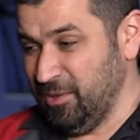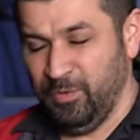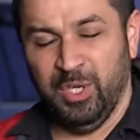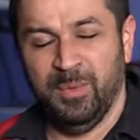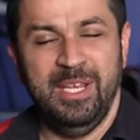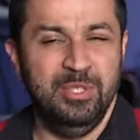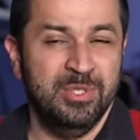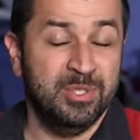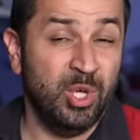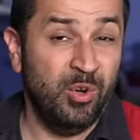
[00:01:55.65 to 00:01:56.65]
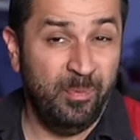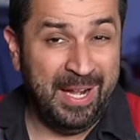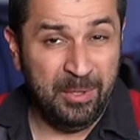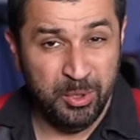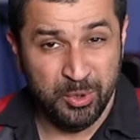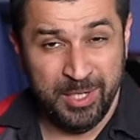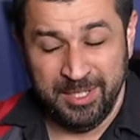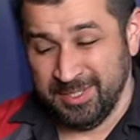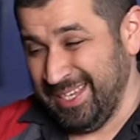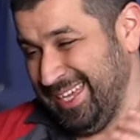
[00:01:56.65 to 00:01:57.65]
configurations of
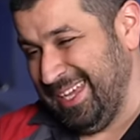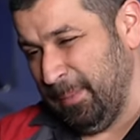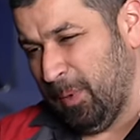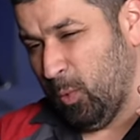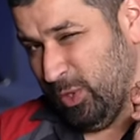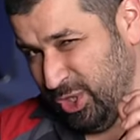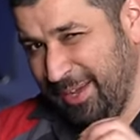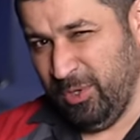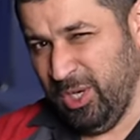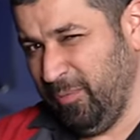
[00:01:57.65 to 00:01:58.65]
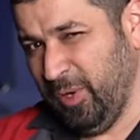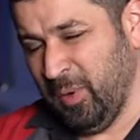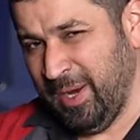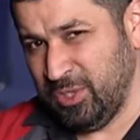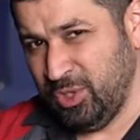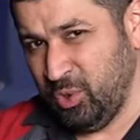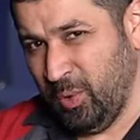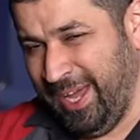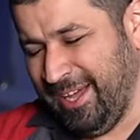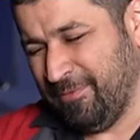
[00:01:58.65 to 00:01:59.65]
powertrains, but whichever configuration
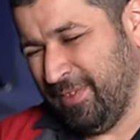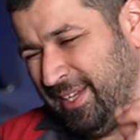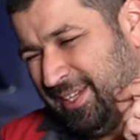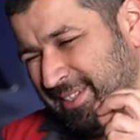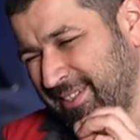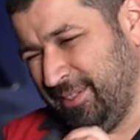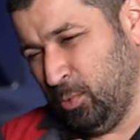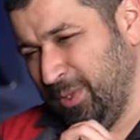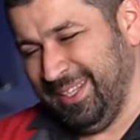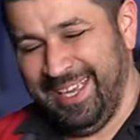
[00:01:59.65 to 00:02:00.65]
you have, you will